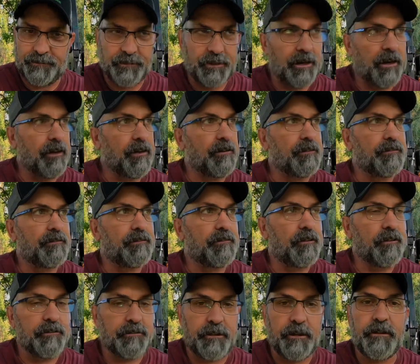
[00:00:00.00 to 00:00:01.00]
I'll
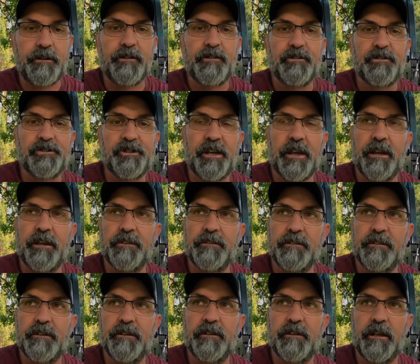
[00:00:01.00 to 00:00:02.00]
continue to say it
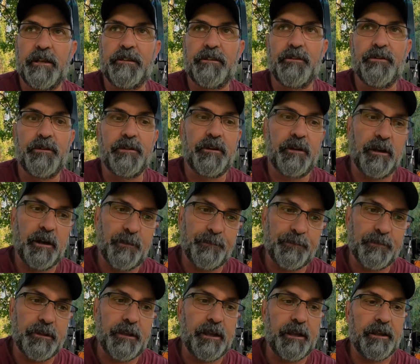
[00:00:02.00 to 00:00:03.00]
until they do an
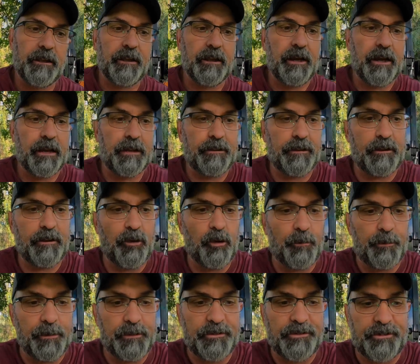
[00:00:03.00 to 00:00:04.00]
update on the
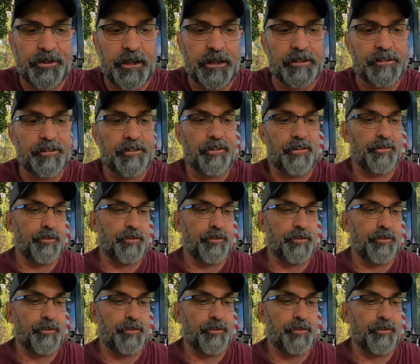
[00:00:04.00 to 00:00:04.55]
open station